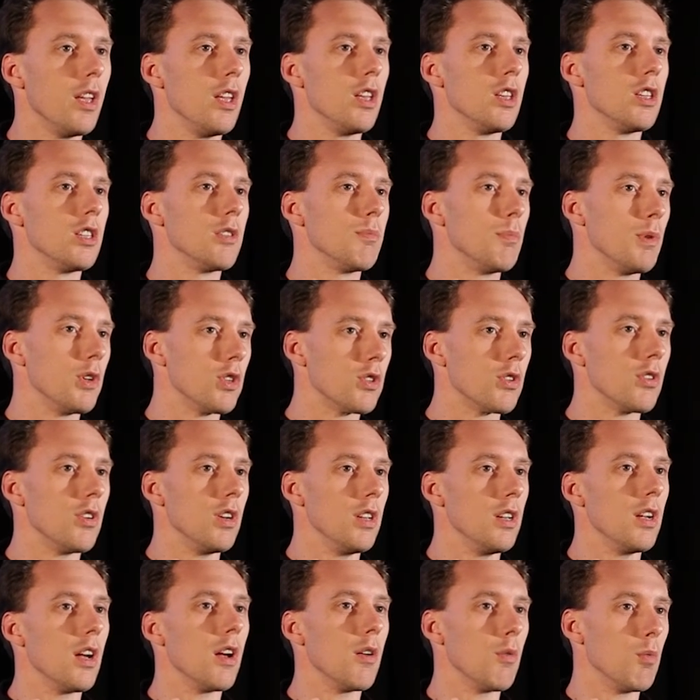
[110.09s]

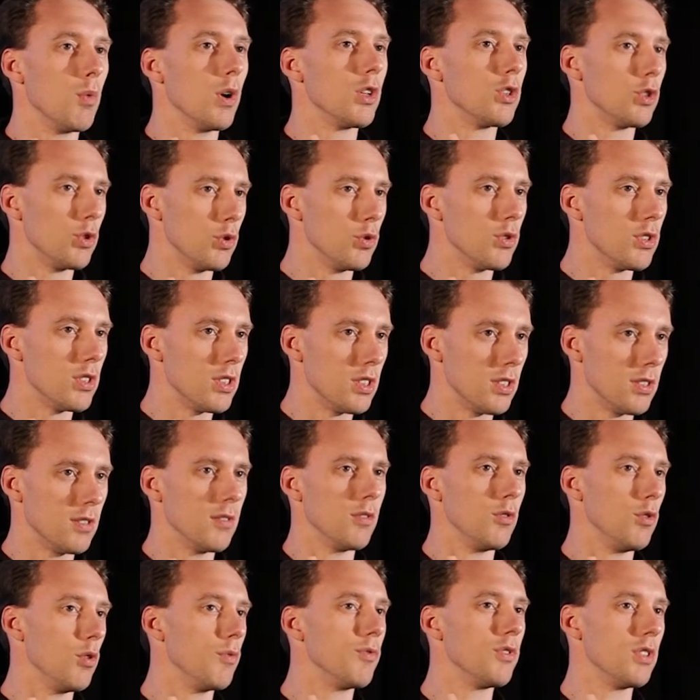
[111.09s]
especially uh, what you
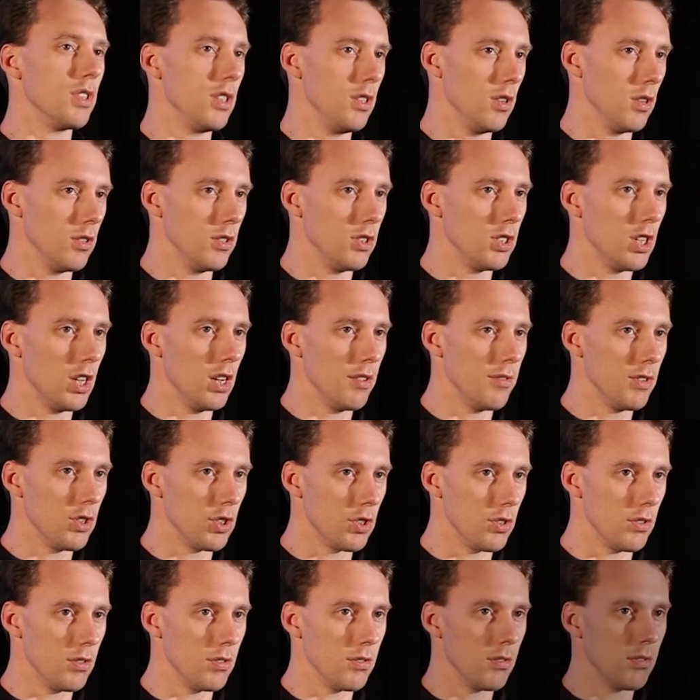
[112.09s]
you've seen on
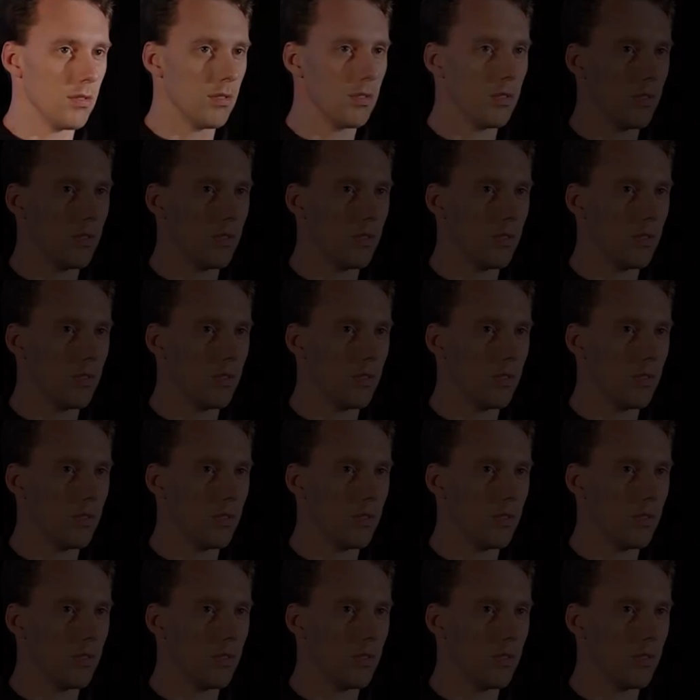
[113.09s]
television. Yes.